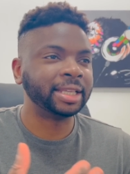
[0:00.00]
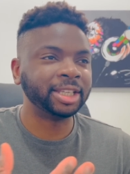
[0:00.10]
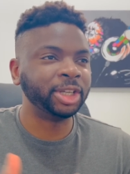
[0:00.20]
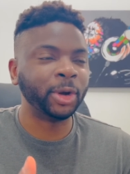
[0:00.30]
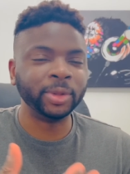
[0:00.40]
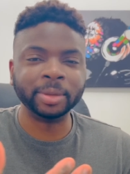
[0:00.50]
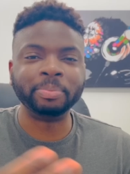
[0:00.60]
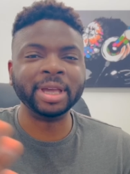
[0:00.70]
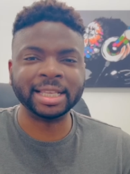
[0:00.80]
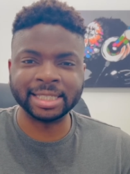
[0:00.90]
you know, in the
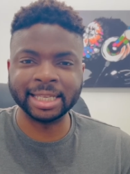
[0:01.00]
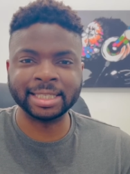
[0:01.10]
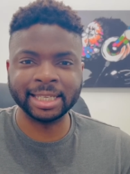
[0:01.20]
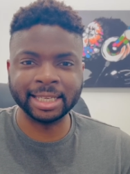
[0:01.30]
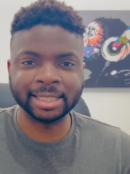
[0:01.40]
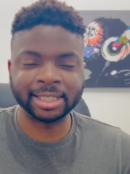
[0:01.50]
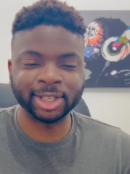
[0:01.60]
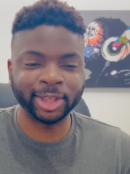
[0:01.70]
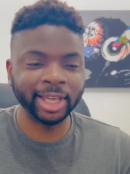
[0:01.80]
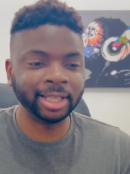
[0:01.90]
big cities,
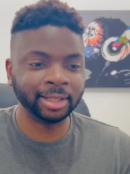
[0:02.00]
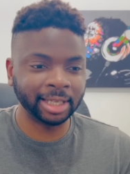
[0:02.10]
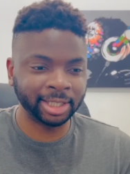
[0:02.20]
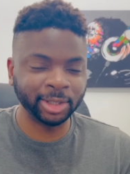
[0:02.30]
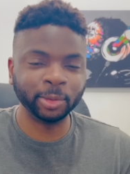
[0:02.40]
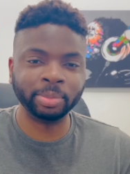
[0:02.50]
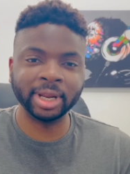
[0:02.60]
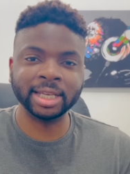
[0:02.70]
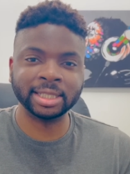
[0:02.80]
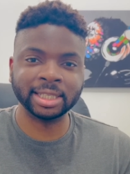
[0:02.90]
to think that there's still
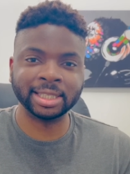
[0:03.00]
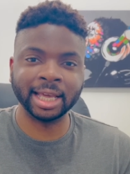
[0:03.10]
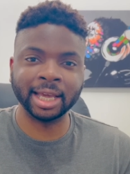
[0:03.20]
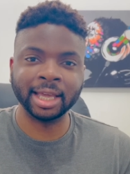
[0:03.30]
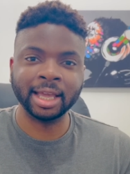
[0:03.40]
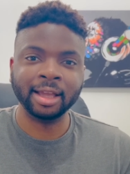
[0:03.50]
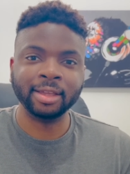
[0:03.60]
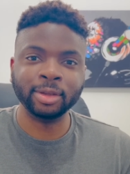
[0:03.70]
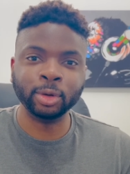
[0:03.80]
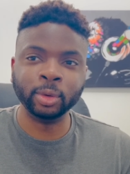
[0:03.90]
places that
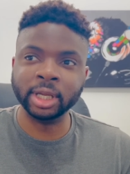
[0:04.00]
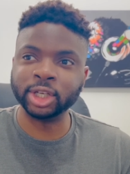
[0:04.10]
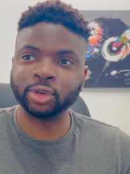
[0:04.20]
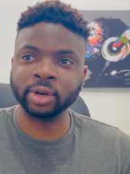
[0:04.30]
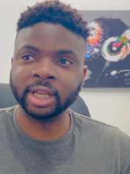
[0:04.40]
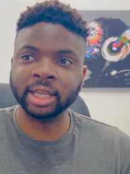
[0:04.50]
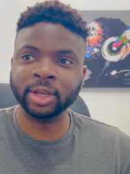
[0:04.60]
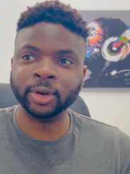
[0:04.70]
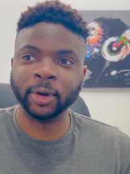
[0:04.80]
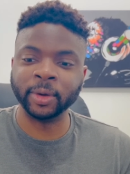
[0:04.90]
you literally,
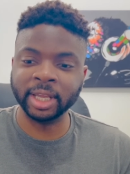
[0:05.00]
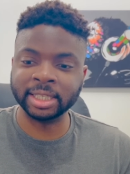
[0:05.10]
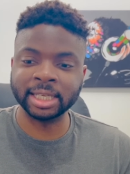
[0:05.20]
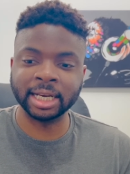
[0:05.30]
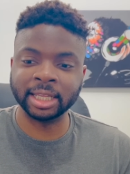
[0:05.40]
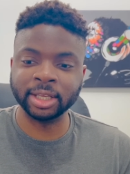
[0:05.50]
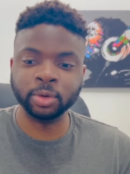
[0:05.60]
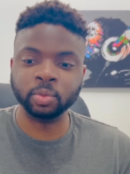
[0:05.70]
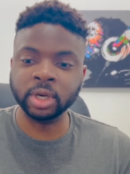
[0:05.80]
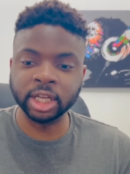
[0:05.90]
you know, he said that you
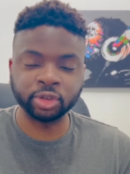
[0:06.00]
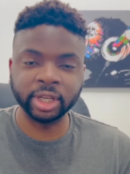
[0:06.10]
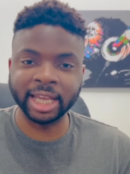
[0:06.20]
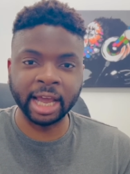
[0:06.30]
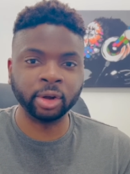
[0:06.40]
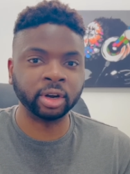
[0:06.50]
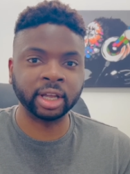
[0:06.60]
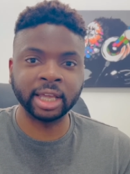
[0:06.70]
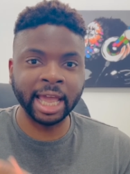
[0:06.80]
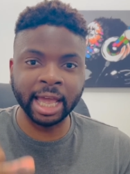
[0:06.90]
literally
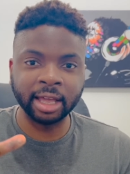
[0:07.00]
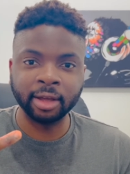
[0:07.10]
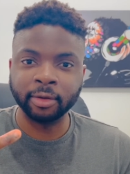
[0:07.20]
cannot get